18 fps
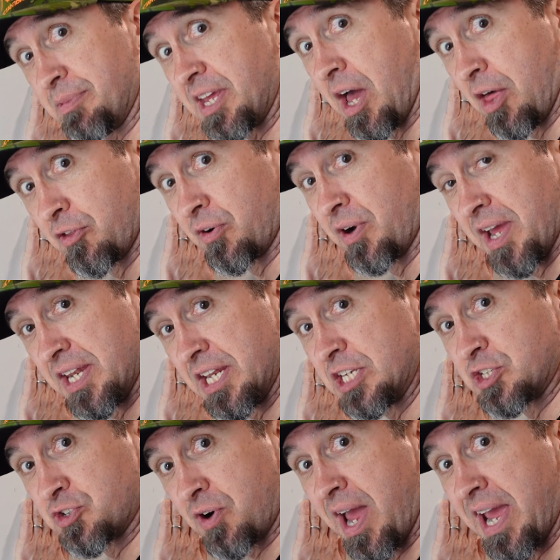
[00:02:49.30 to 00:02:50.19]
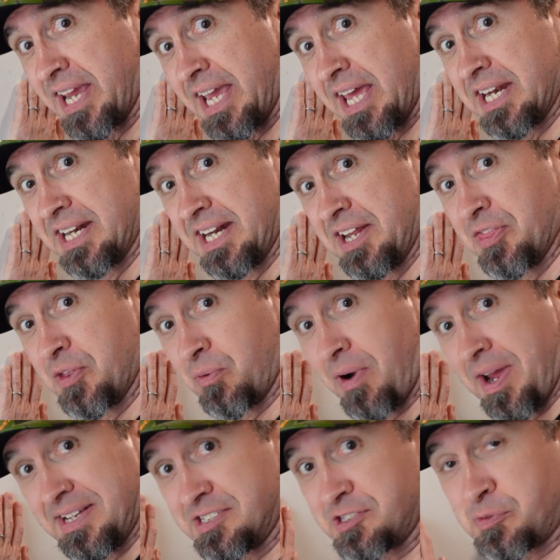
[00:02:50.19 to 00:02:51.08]
the other end and try and get it in the
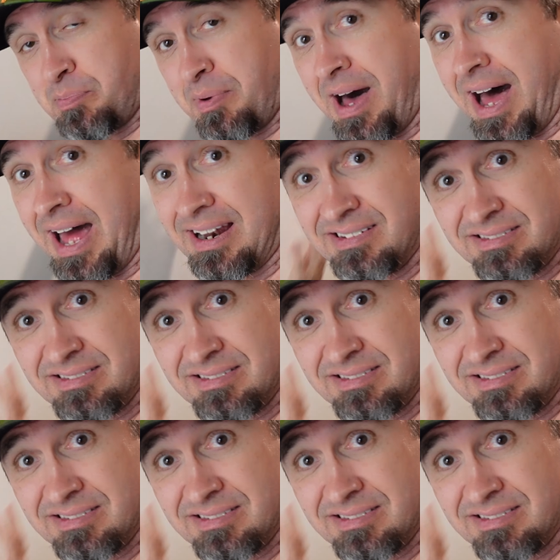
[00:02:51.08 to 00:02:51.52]
right spot.